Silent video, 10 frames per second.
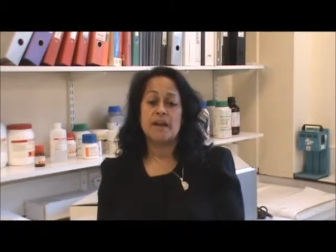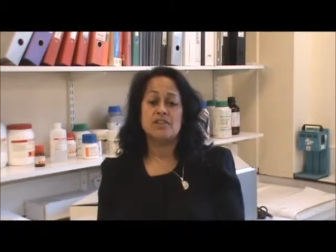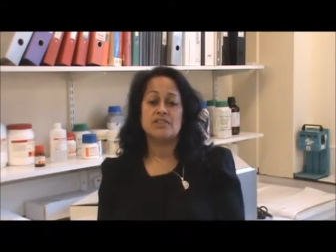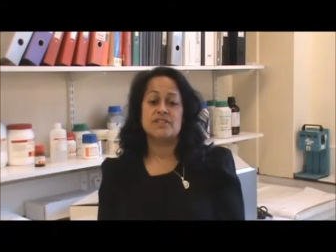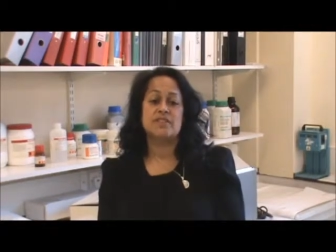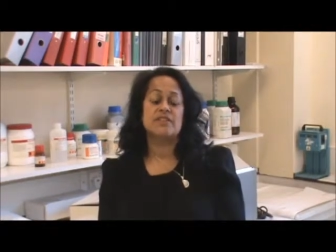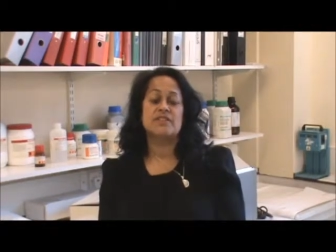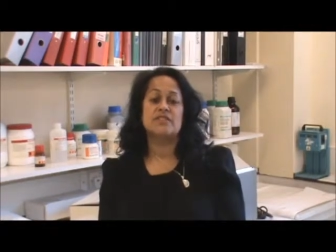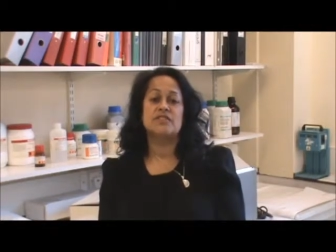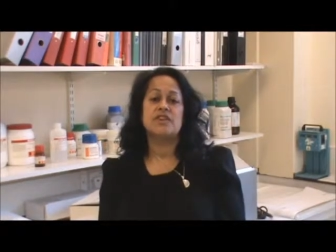patients at
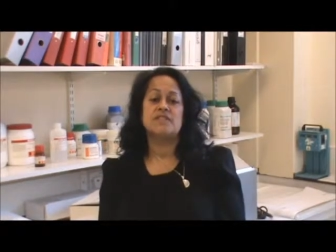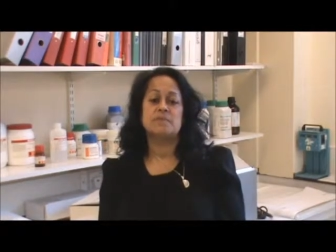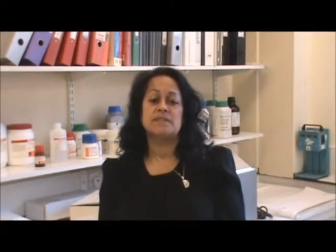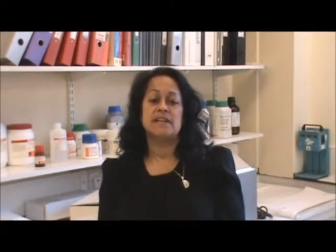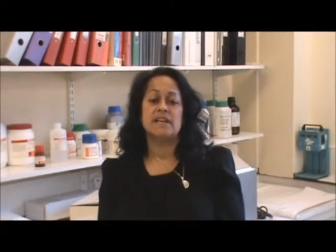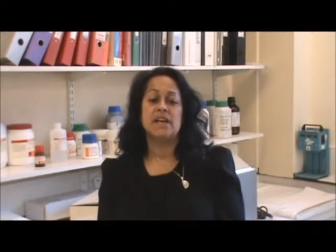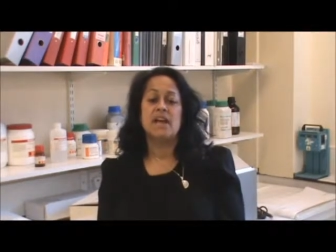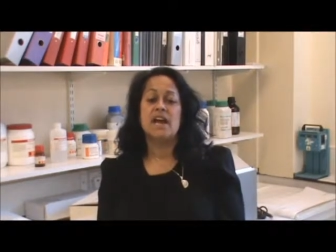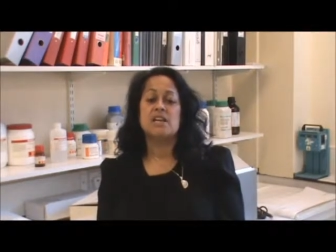risk of transmitting